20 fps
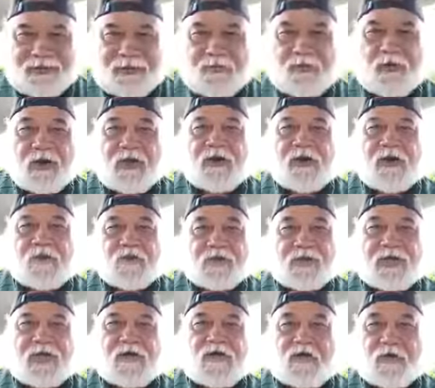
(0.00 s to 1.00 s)
Where are
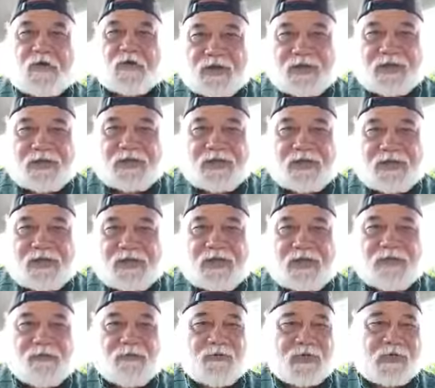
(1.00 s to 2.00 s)
we going?
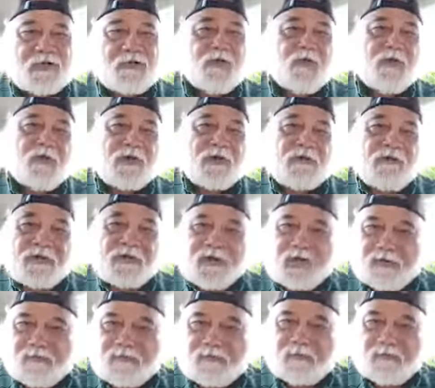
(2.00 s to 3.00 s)
We know where we
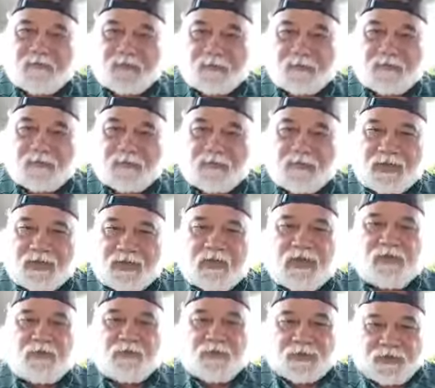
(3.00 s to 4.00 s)
come from.
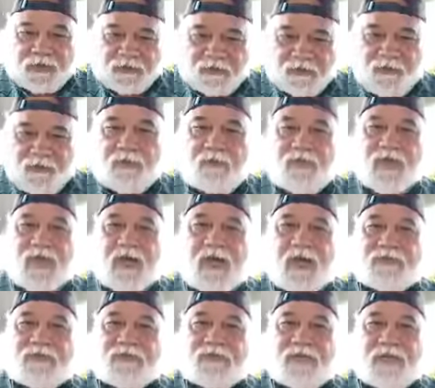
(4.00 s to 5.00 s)
We know where we
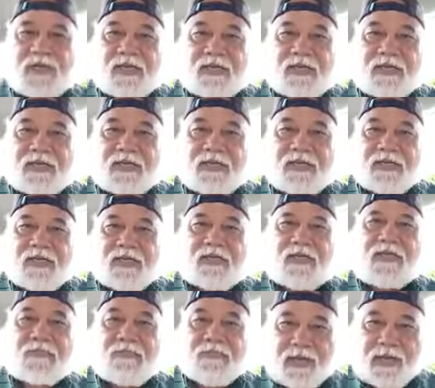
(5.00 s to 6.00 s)
are today.
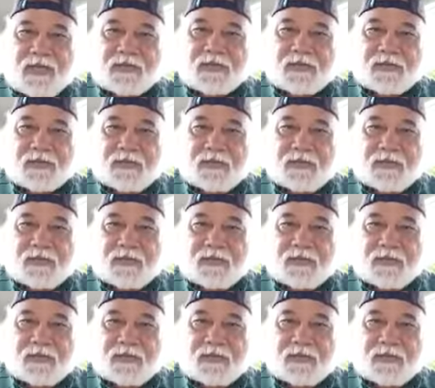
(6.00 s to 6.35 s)
But